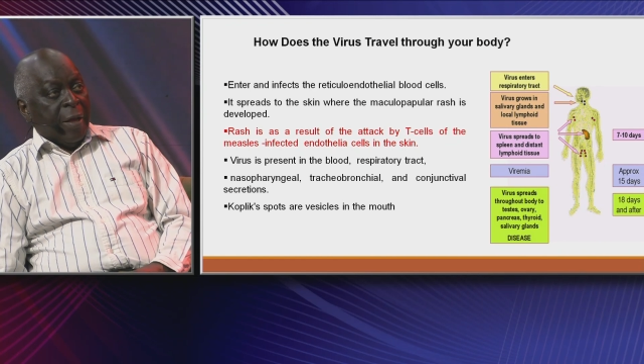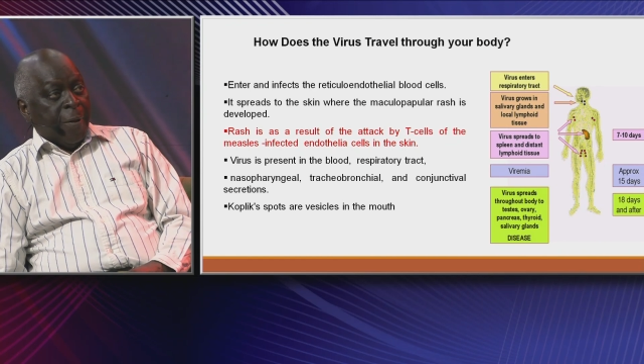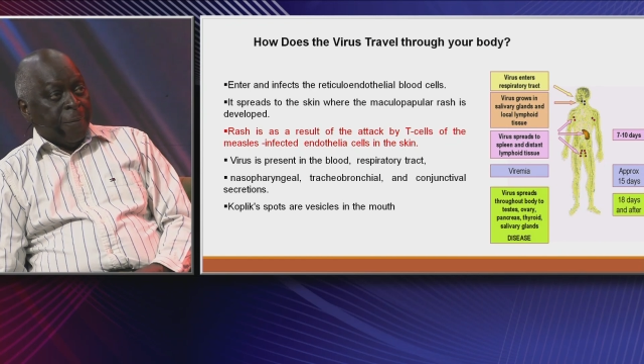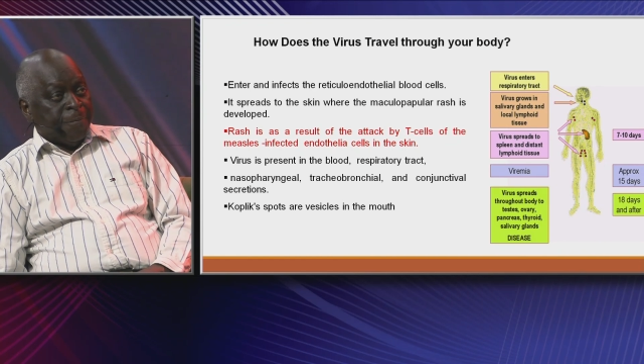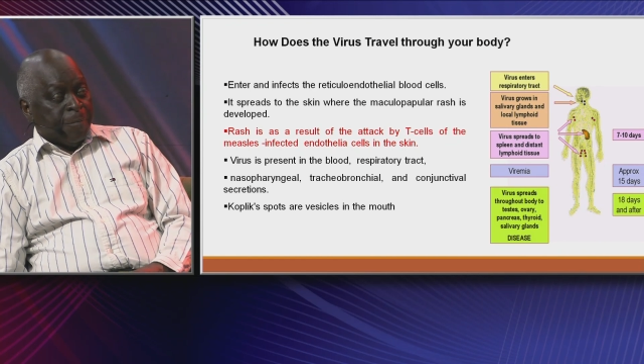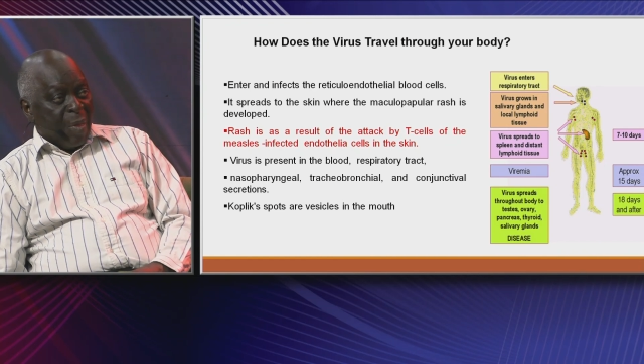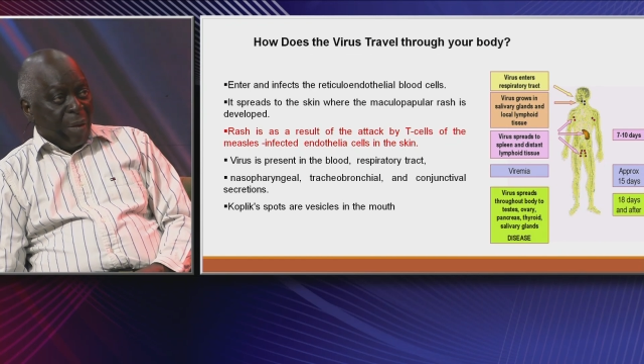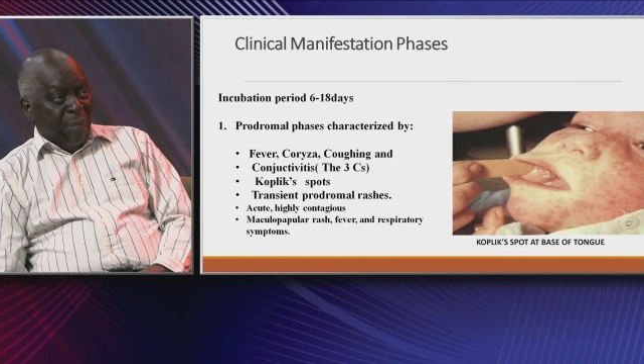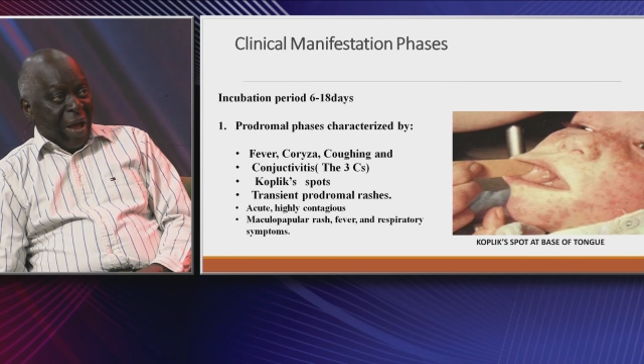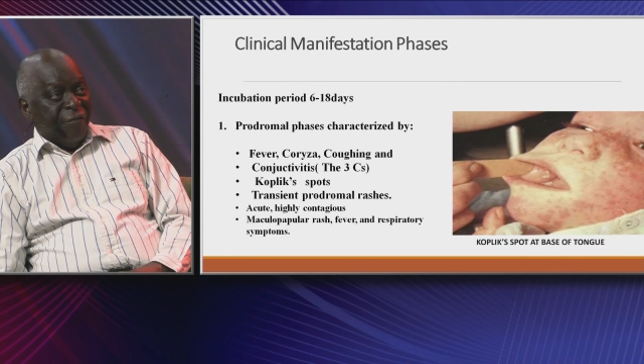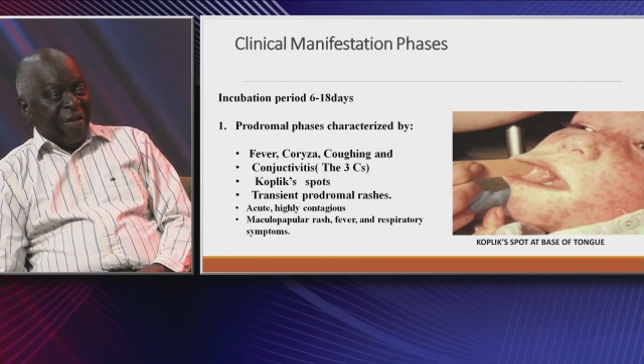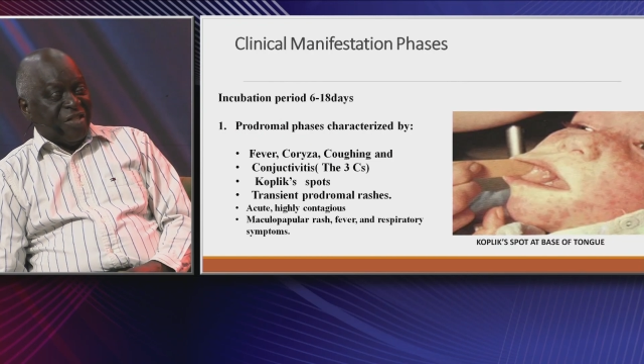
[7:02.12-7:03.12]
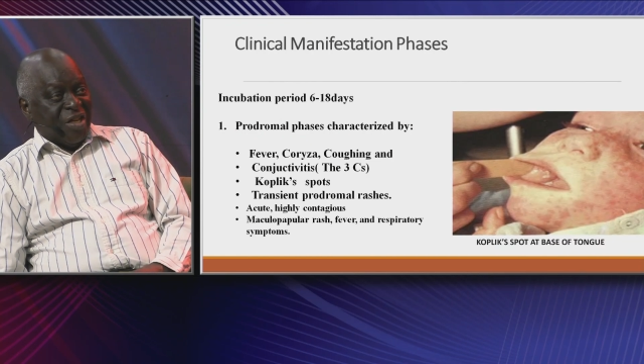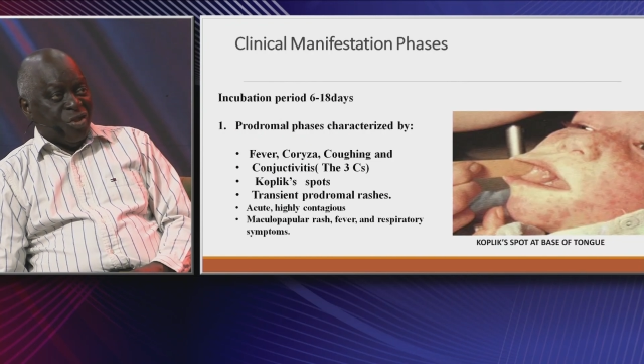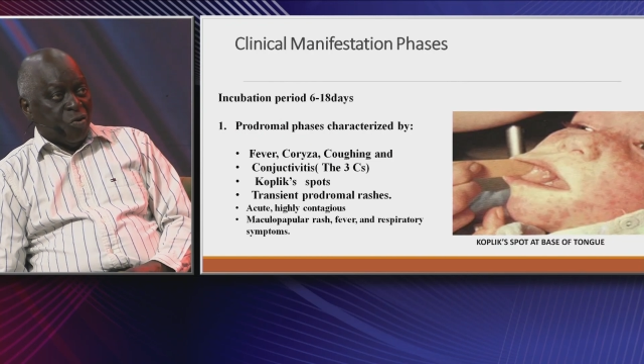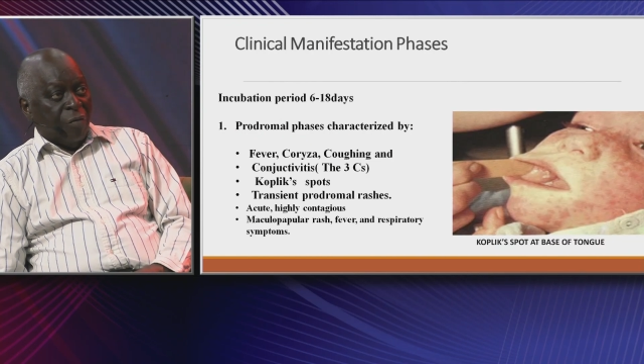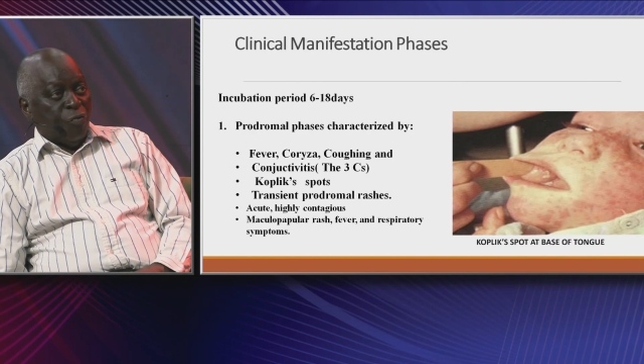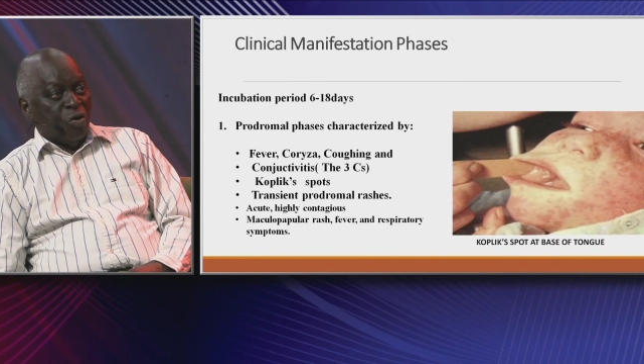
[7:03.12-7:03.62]
manifestations, of those
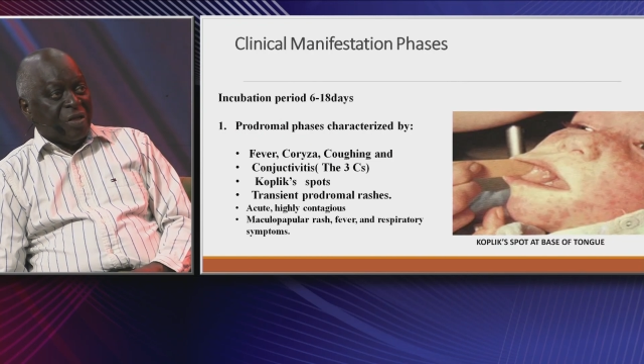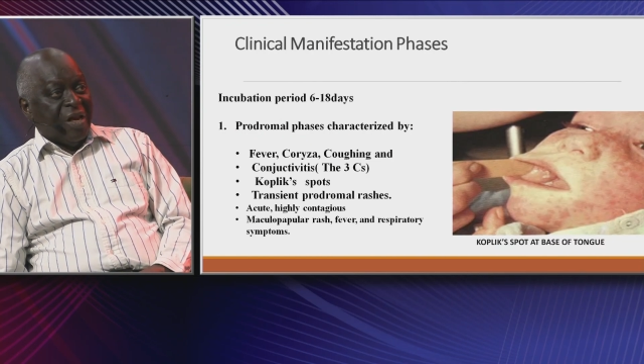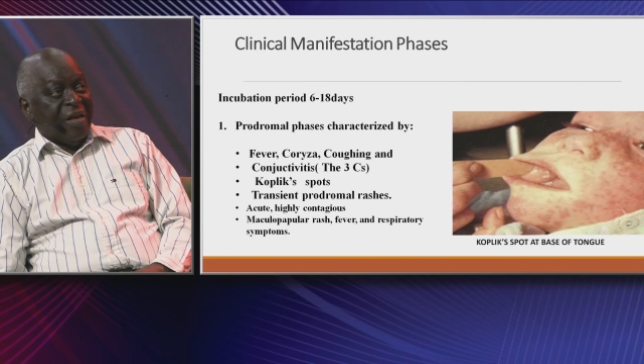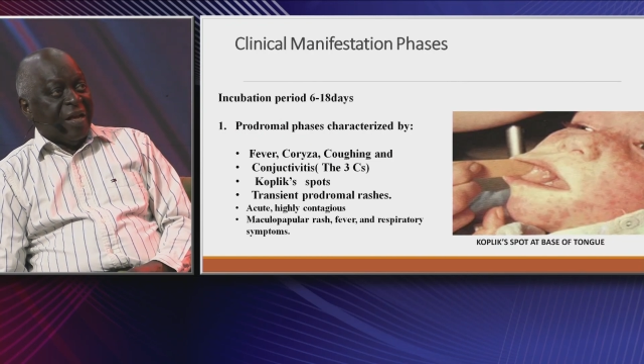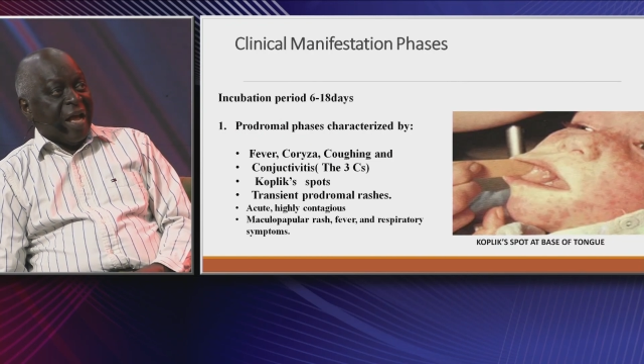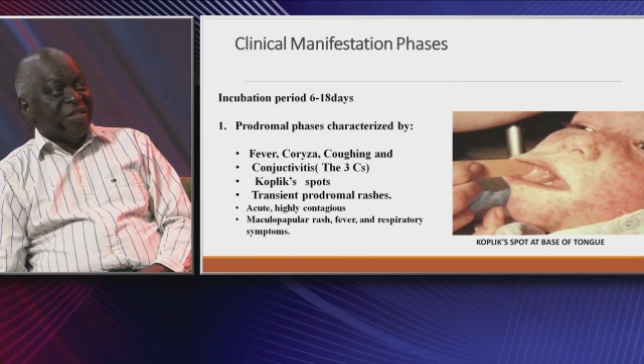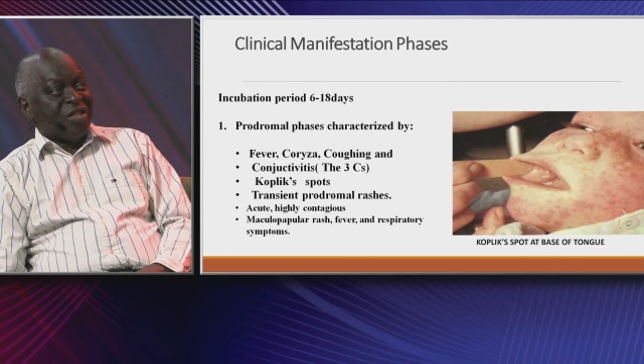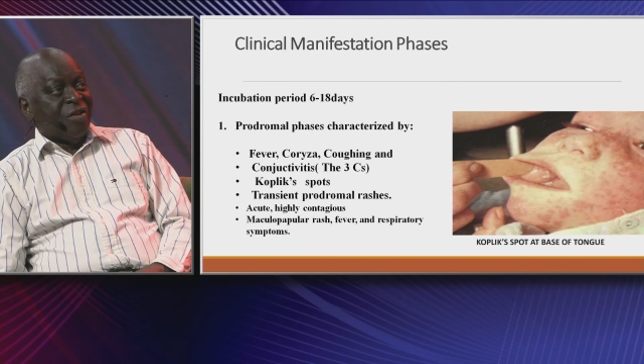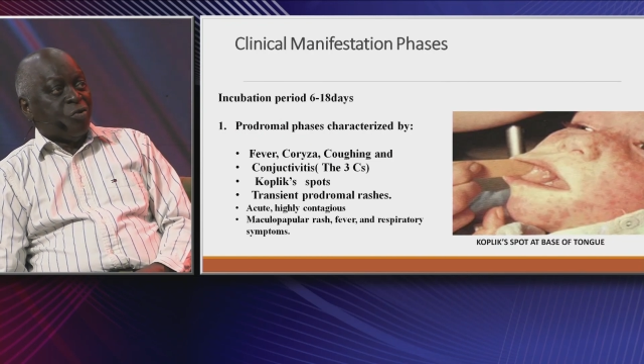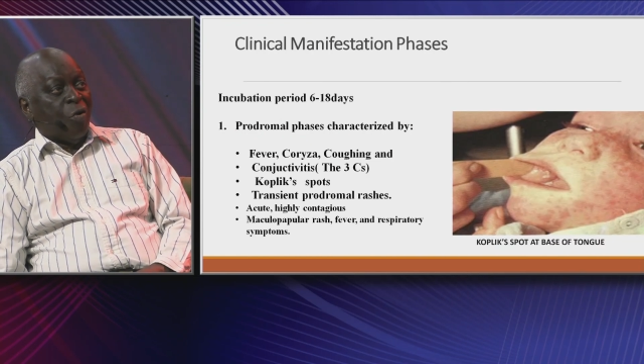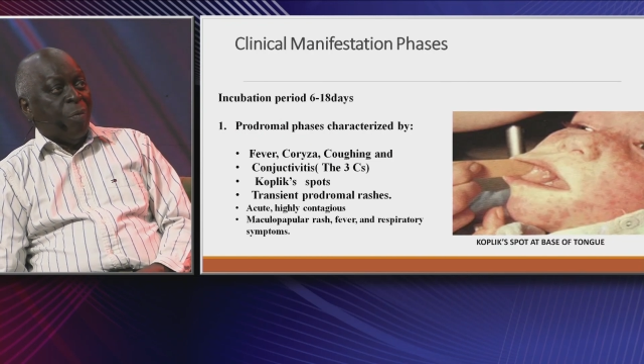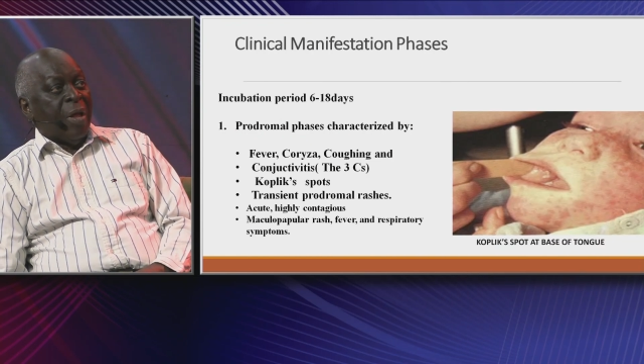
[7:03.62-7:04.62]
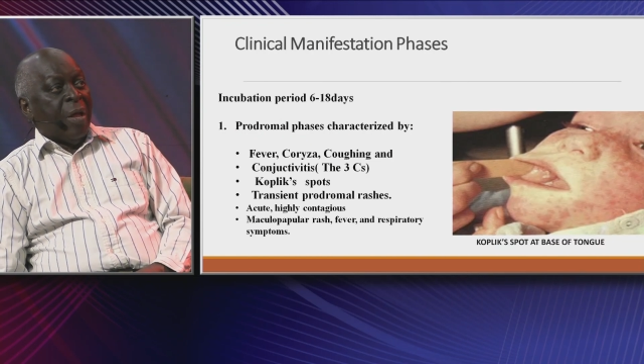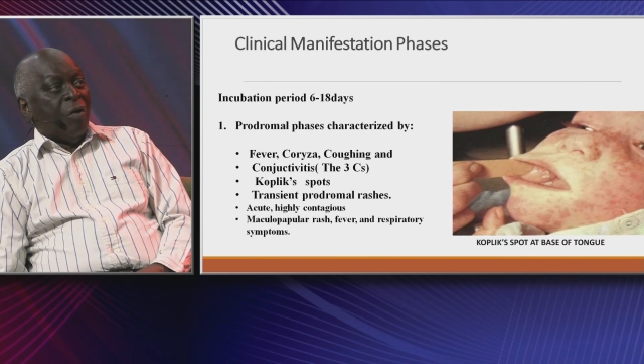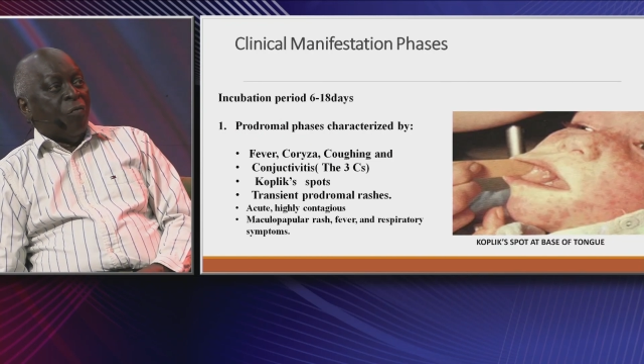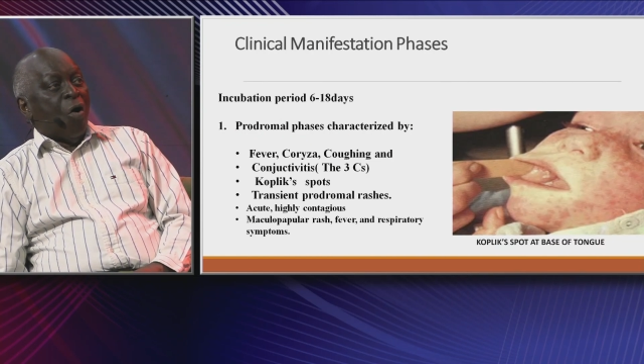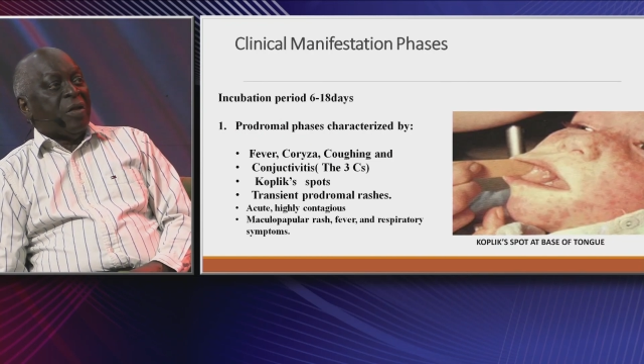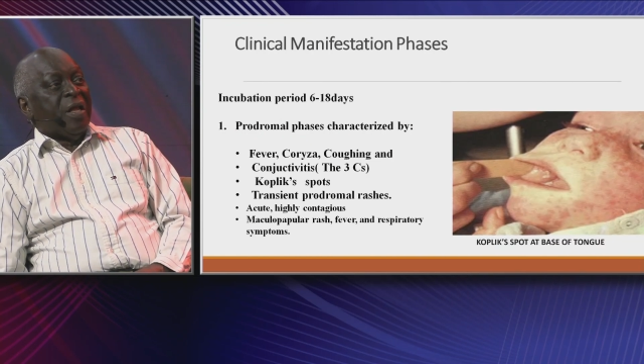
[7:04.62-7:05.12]
clinical symptoms. What the
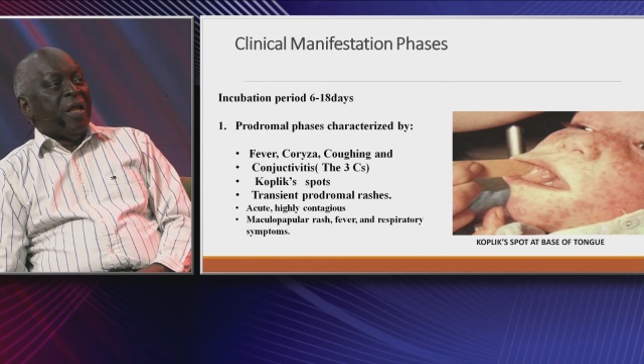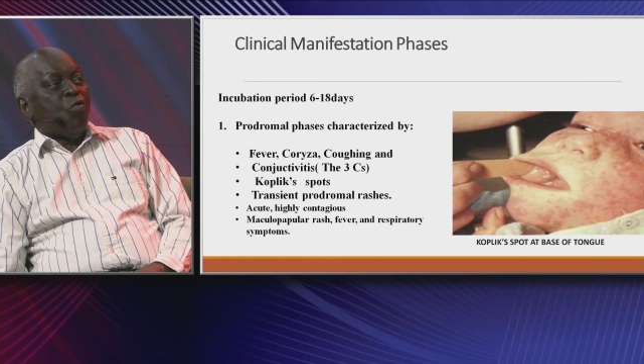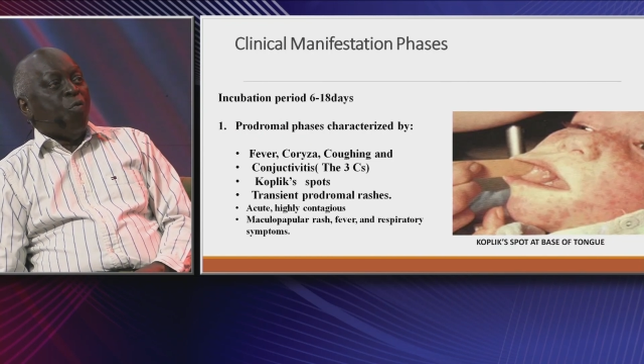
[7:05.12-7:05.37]
incubation